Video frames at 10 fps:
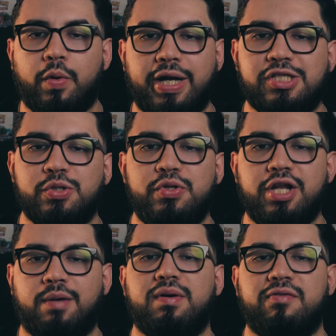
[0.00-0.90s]
right, so
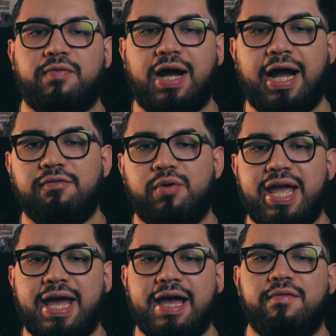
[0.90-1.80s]
number 5, we
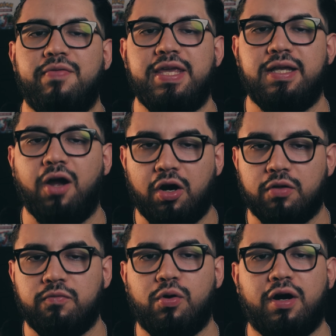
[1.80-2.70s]
have the
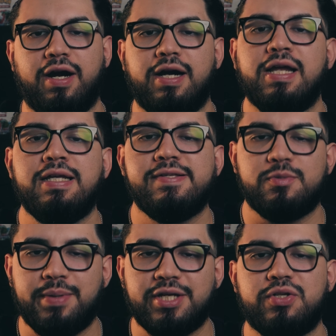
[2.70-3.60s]
Gardevoir
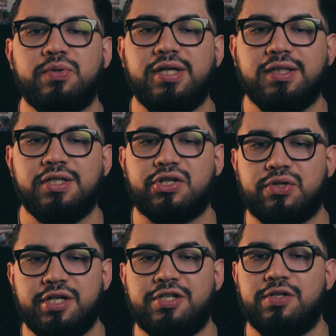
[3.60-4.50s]
Special
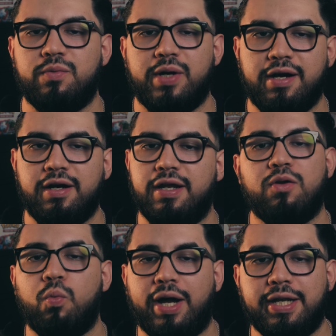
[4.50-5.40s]
Illustration Rare.
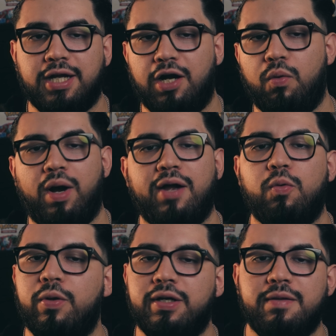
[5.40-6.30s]
And why not? Why
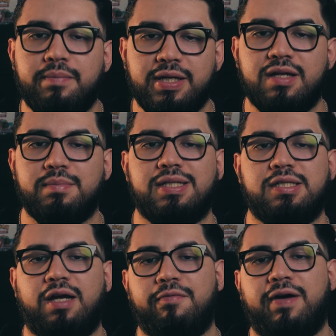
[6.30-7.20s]
wouldn't it be in my
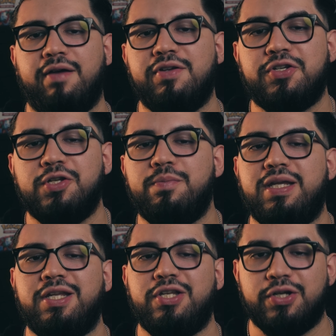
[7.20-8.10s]
top 5? It should
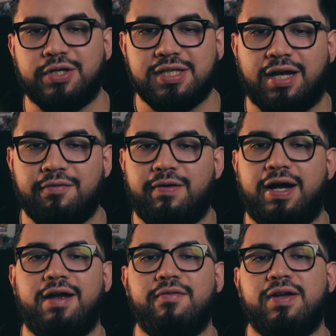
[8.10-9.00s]
be in your top
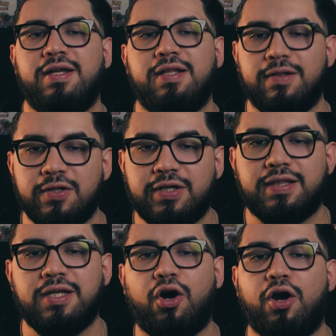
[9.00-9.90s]
5. Look
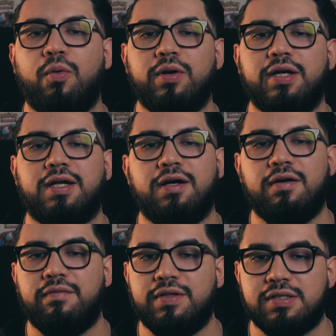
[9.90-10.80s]
at the artwork
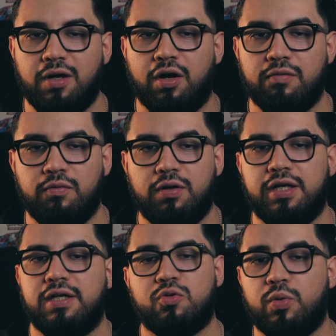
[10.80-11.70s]
of this
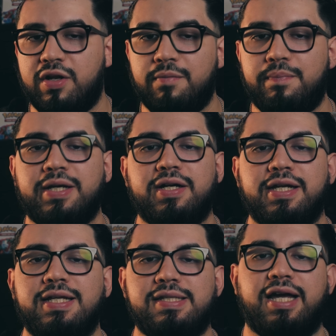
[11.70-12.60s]
Gardevoir. It's one of the bigger
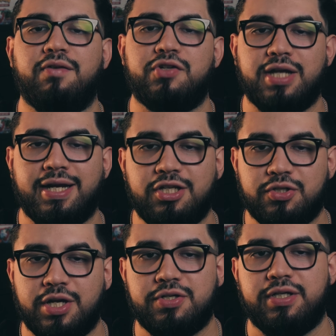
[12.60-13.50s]
hits out of Shiny
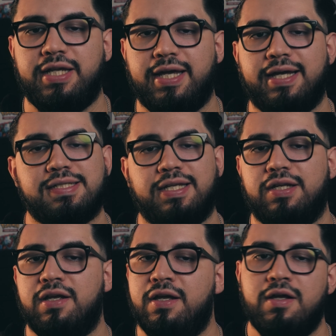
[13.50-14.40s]
Treasure EX, and